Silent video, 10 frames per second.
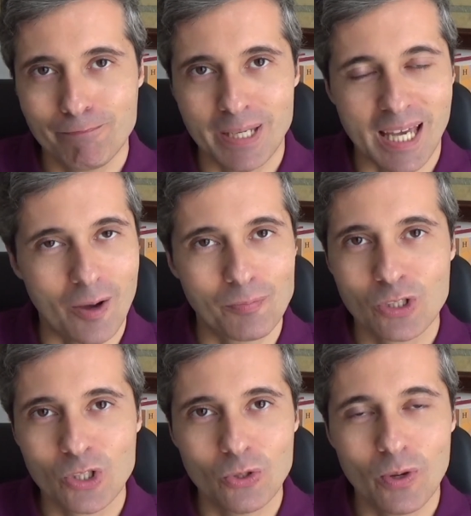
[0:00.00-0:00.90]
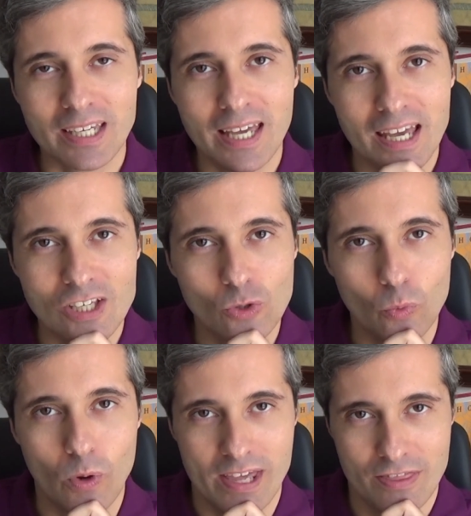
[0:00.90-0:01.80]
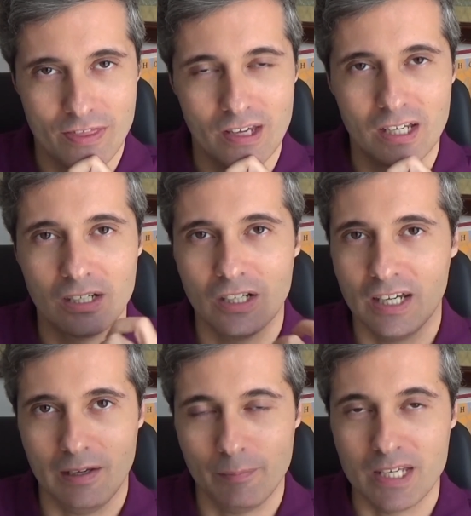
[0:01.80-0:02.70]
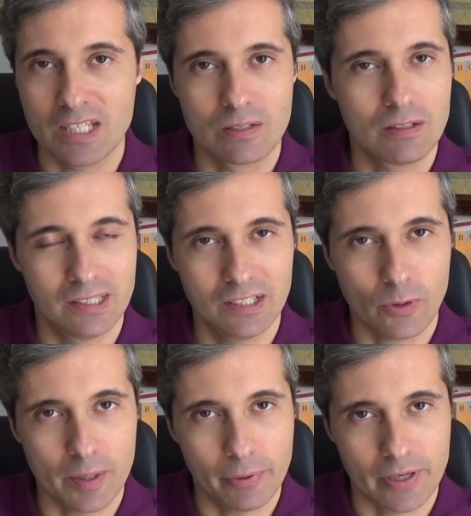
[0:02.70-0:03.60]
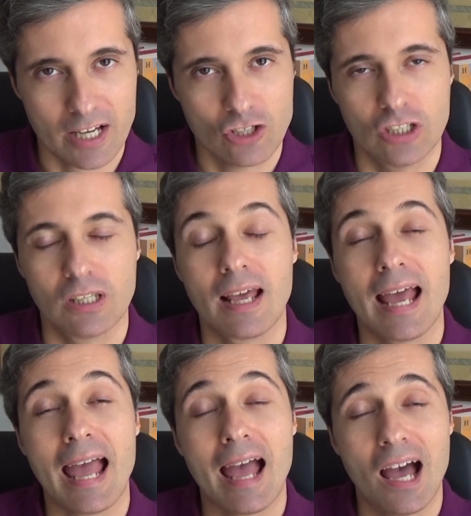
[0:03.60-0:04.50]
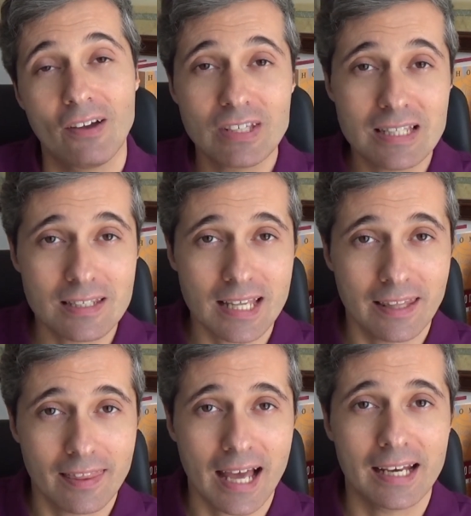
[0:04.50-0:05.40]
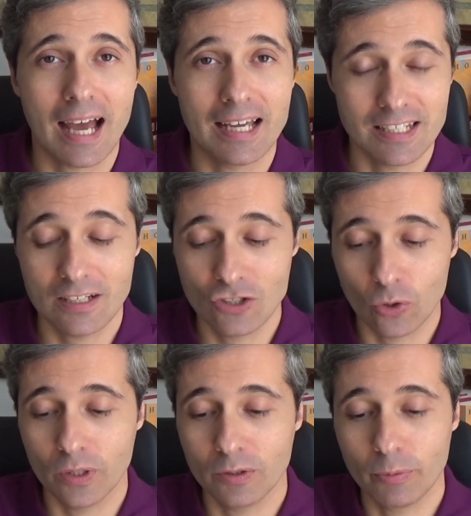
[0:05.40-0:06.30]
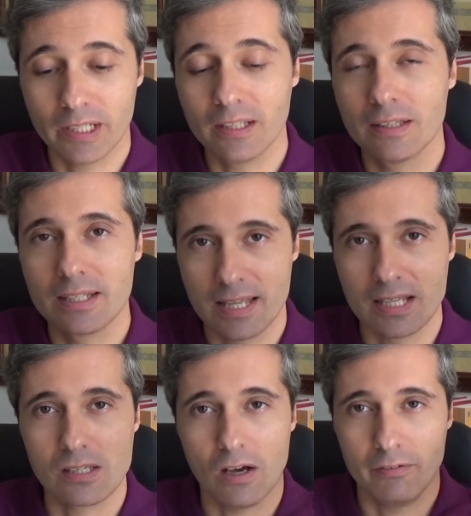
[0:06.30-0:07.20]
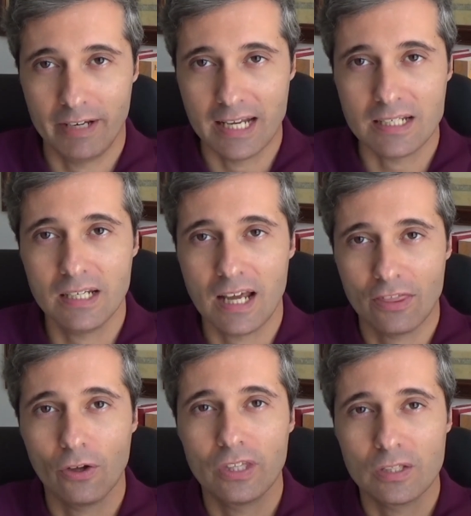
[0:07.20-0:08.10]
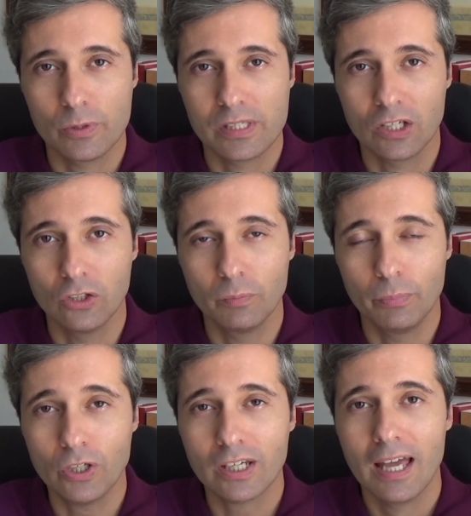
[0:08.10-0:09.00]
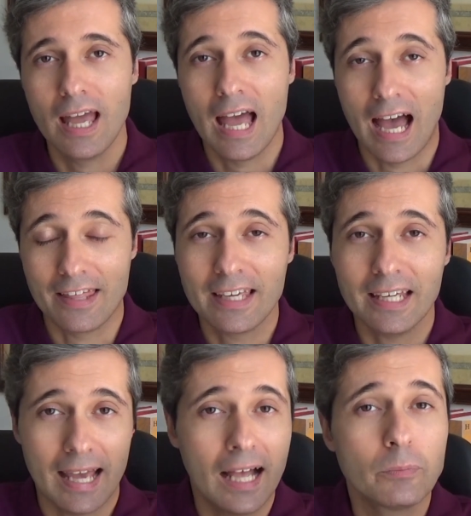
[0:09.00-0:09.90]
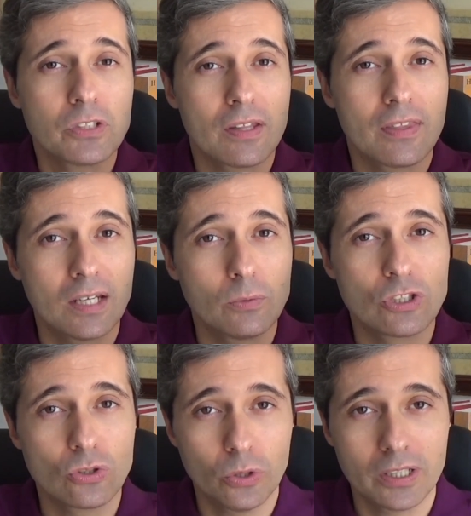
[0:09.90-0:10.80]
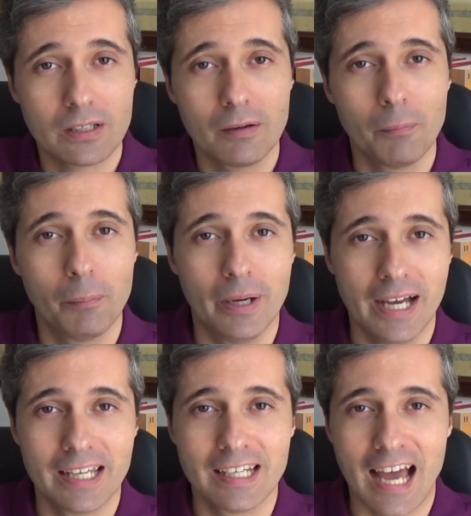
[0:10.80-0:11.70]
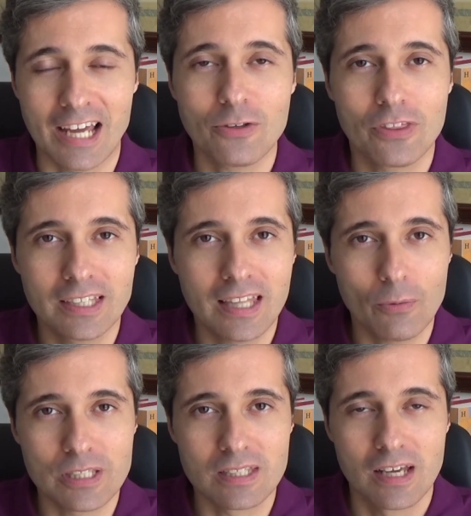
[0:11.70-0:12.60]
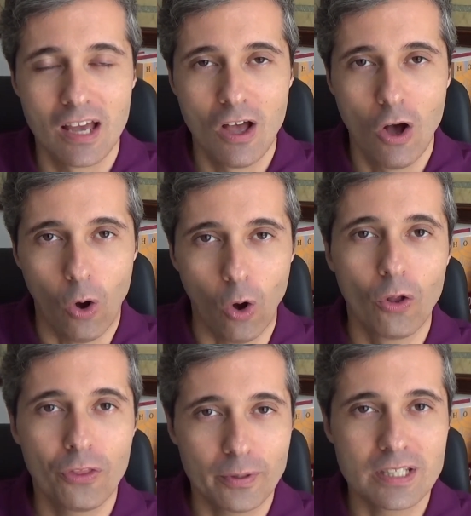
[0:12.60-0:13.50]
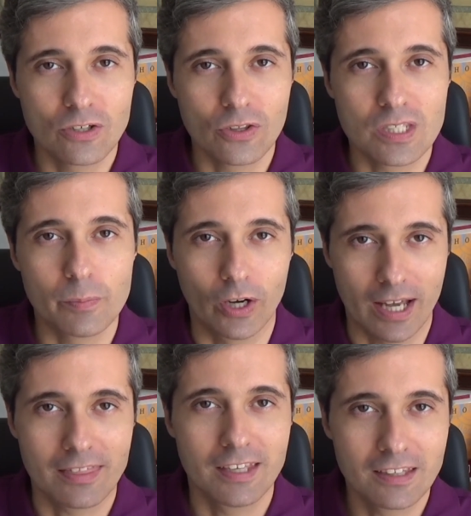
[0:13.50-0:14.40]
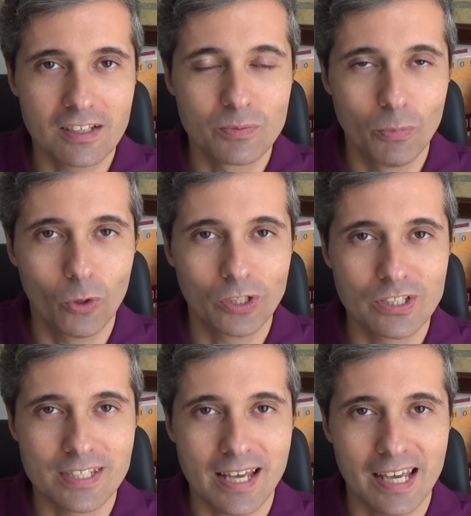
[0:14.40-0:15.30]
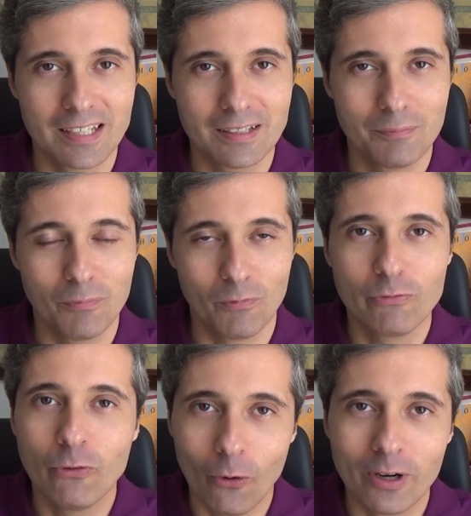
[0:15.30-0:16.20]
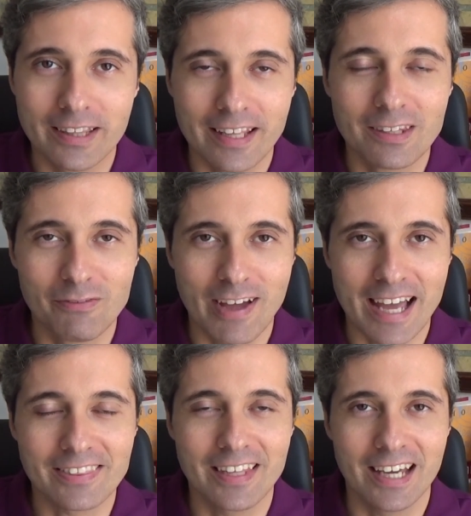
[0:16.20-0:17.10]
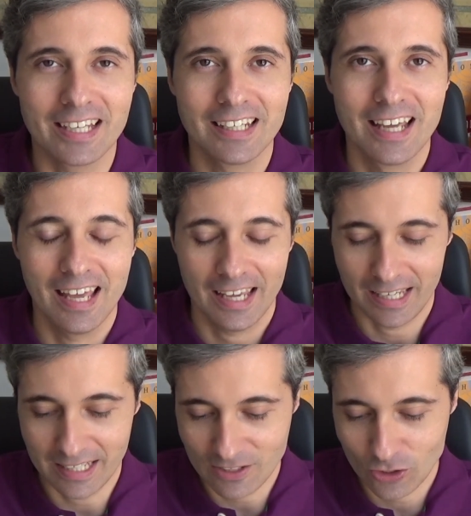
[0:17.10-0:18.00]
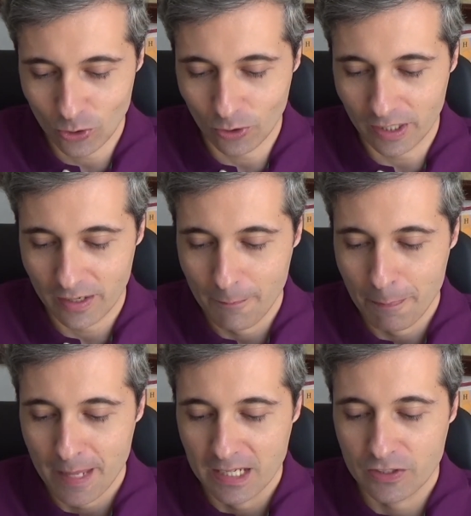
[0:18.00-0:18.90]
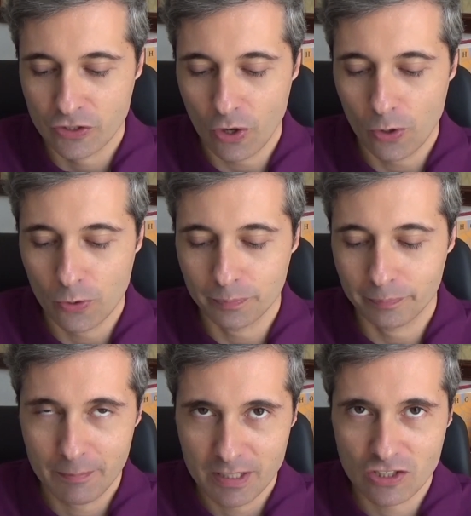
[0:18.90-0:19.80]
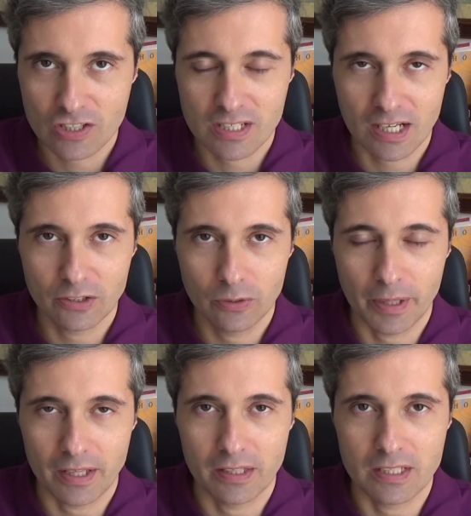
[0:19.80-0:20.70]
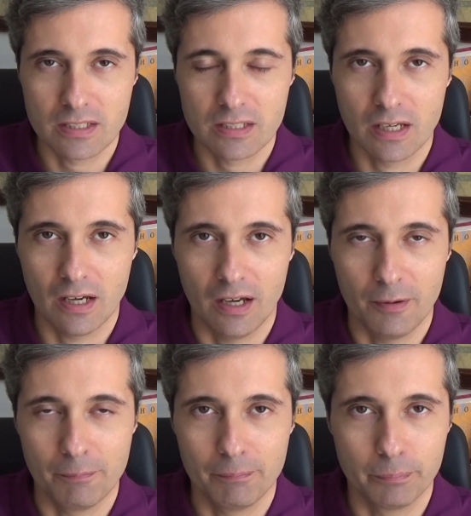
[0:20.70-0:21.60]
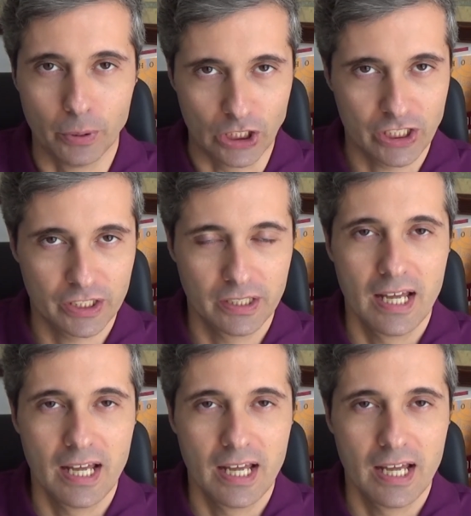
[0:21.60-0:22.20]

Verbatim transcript: become too engaged with um, his literary production. Having said that, I did enjoy reading The Sense of an Ending. I thought this was a good book. I think it helped that it was short, but I don't think that was all there is to this book. I think there's more to say for it than the fact that it is short. So let me just tell you about this um, book.